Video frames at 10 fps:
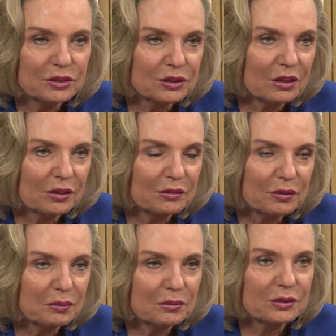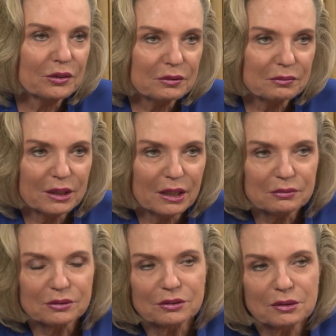A lot of them will not be able
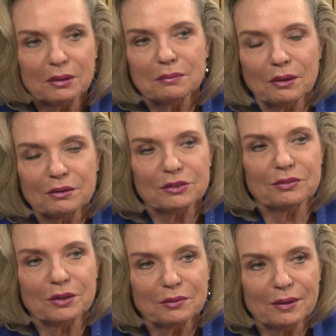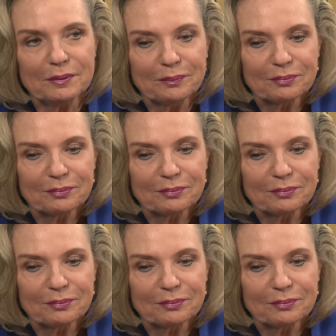to speak Polish very well.